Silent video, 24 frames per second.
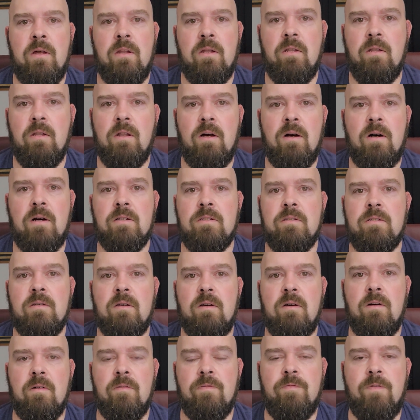lots
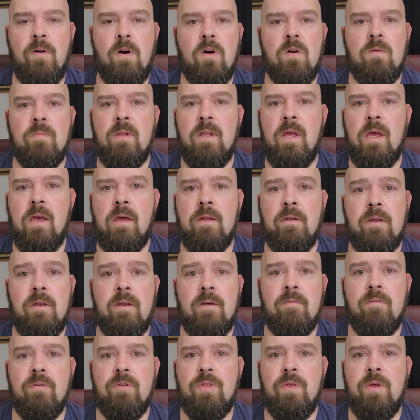of farmland and
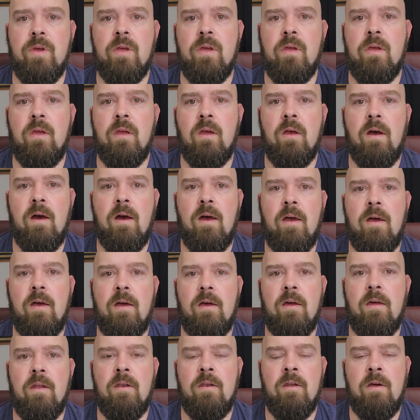everything,
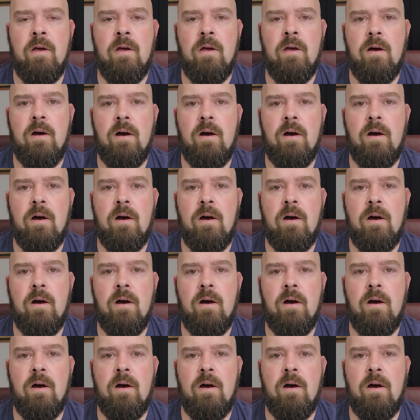and